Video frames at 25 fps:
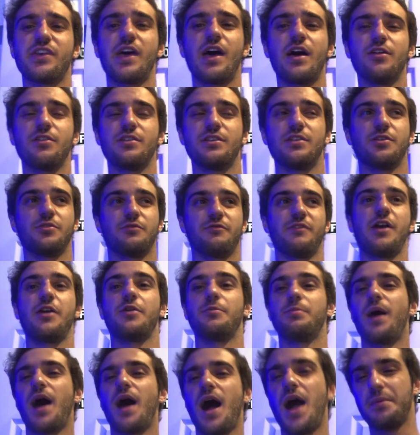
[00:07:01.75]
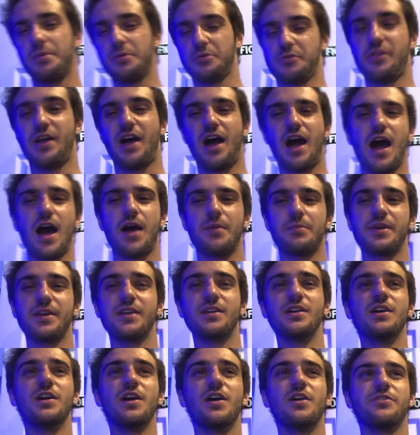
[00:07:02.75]
sell and are very popular in the
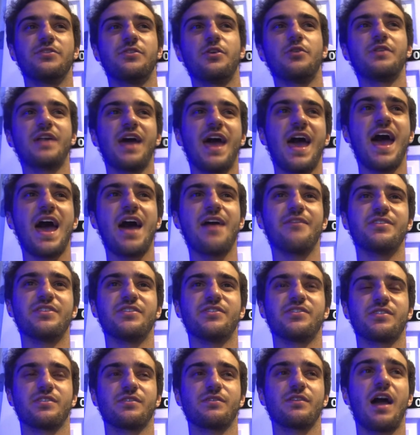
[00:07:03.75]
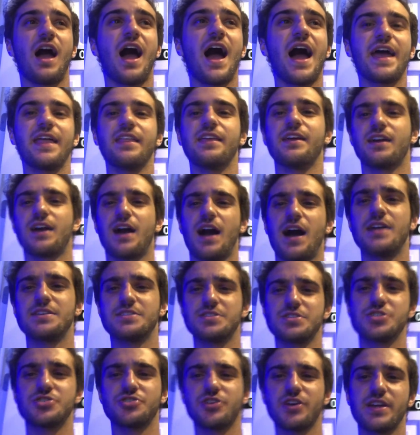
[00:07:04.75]
hobby don't have as highly
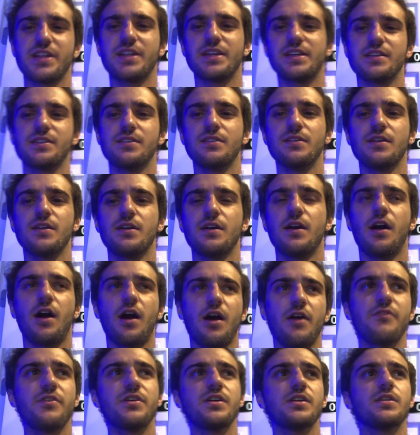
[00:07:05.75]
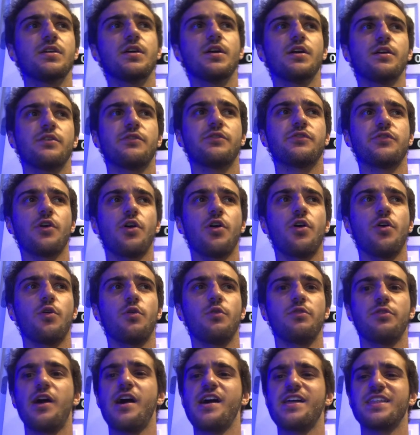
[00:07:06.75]
concentrated of it.
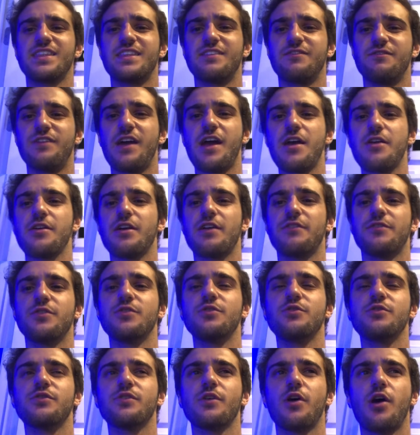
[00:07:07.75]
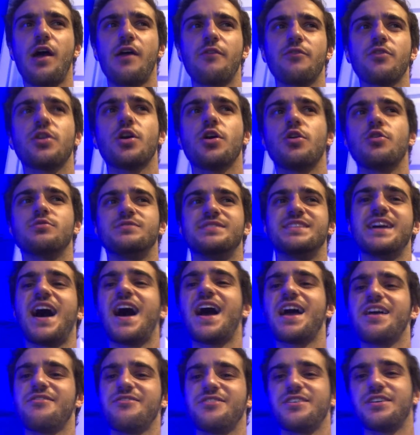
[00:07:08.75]
So that there, if you ever go
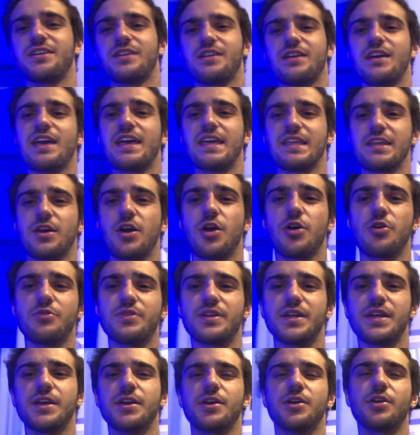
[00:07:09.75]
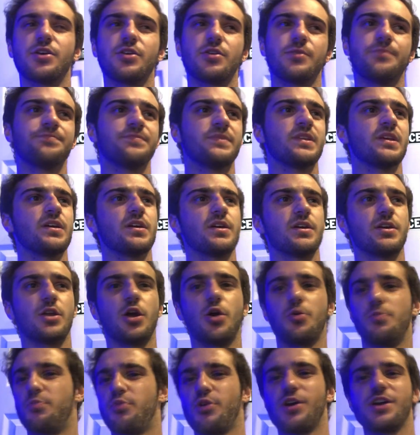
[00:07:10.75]
diving and go near, you
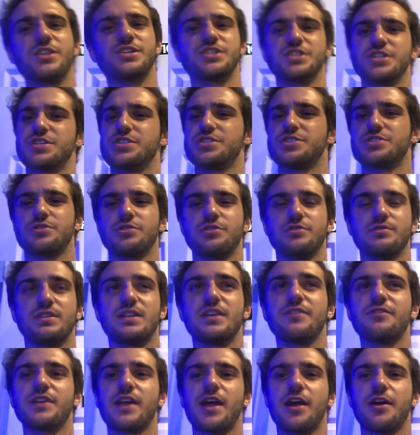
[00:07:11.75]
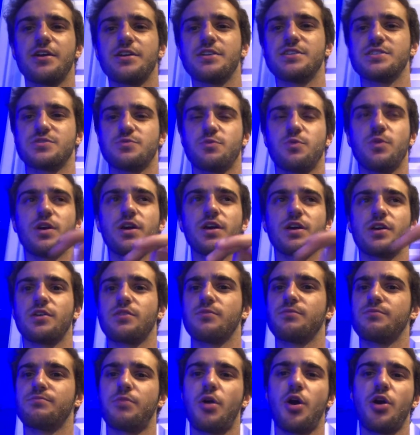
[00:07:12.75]
know, bridges or different areas where
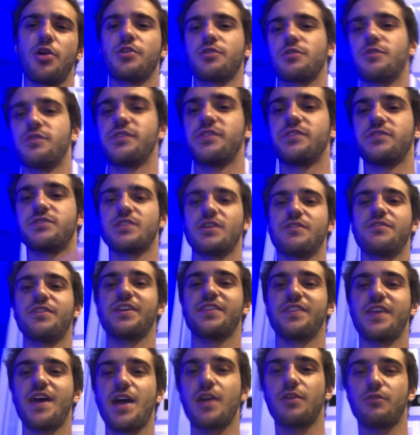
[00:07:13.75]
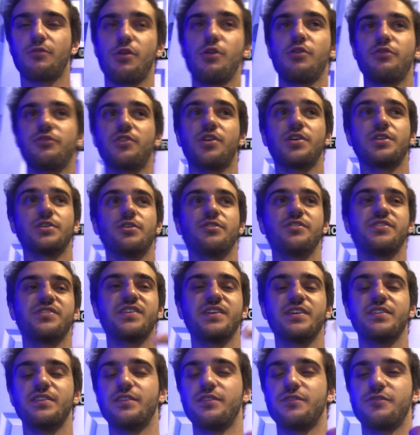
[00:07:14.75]
barnacles and stuff like that grows on, you'll
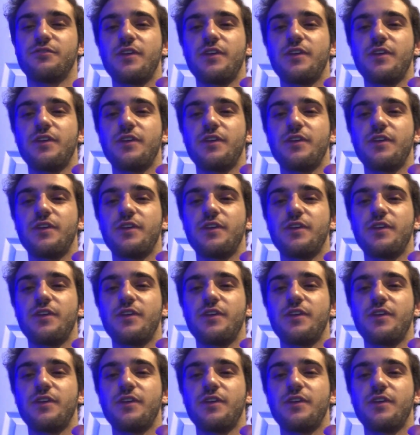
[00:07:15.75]
see these